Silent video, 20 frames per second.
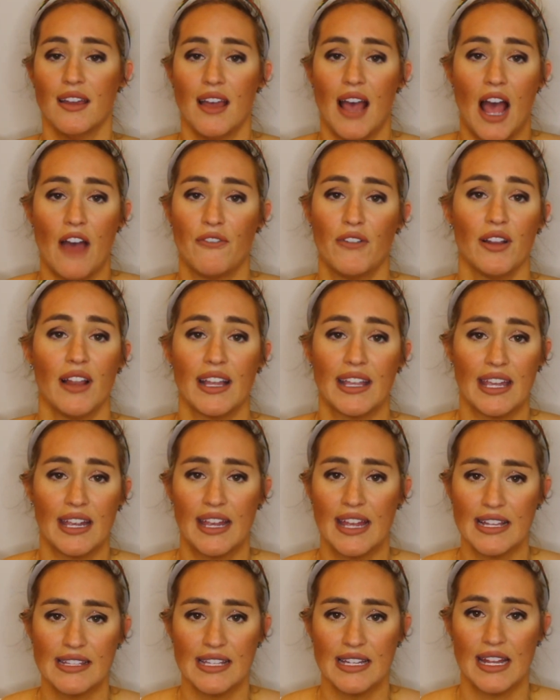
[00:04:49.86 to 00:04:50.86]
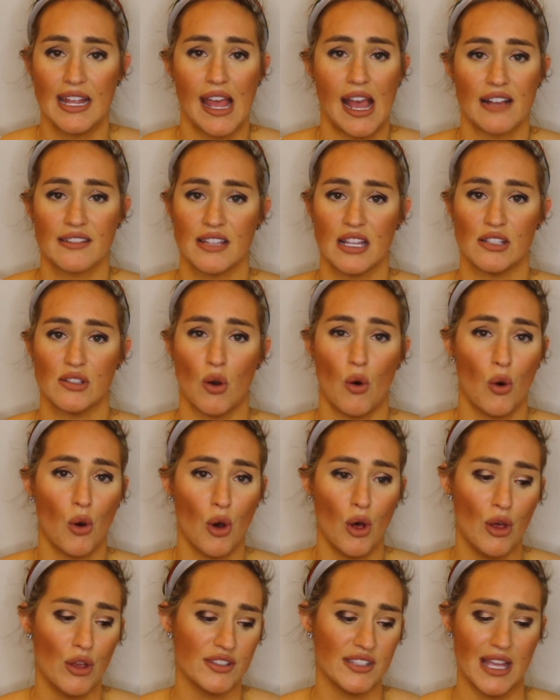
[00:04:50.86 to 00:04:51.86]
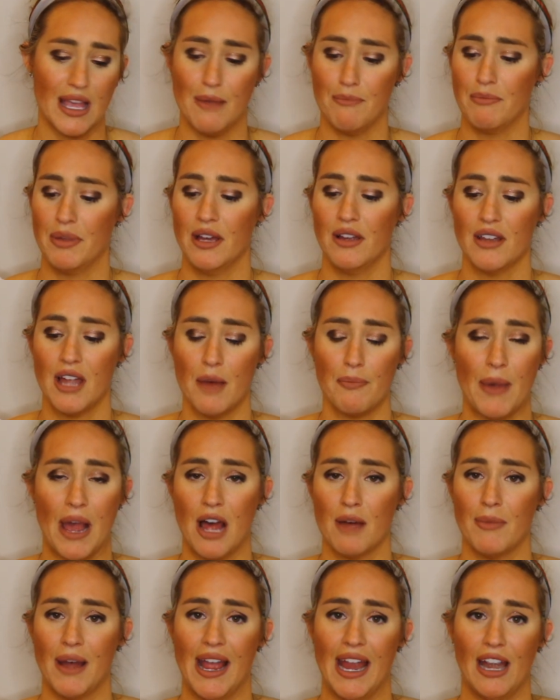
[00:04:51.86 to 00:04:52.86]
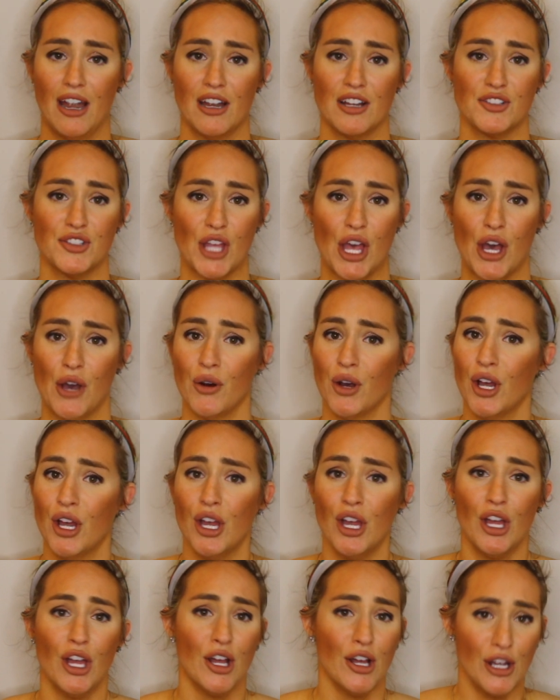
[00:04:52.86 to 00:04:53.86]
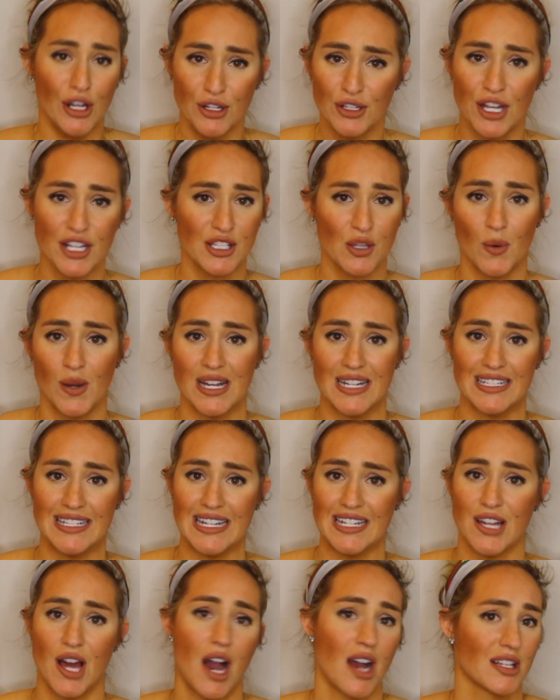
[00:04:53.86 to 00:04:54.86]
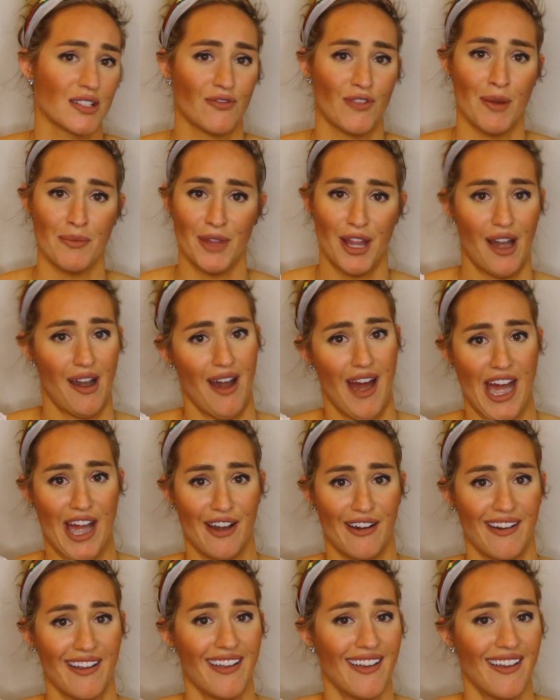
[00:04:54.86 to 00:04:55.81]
I feel like it gets any excess oils and buildup out of my hair, so who doesn't want to detox from their hair?